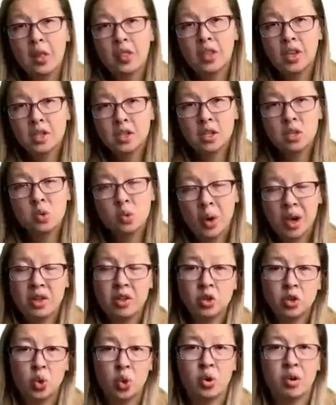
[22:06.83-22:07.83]
this is where the
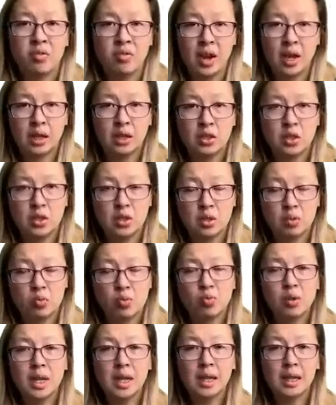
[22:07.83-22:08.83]
tort of negligence
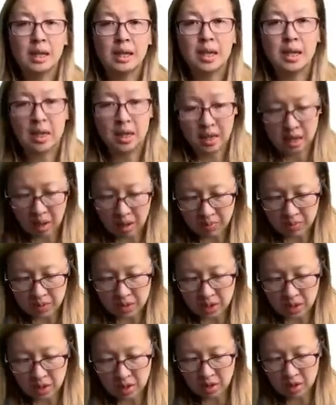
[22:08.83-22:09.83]
really comes
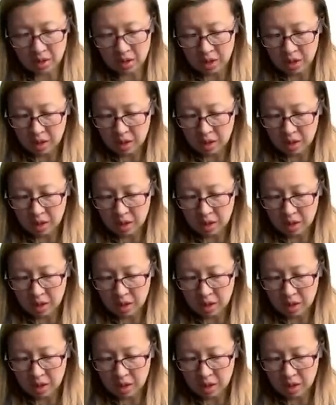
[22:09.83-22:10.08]
in,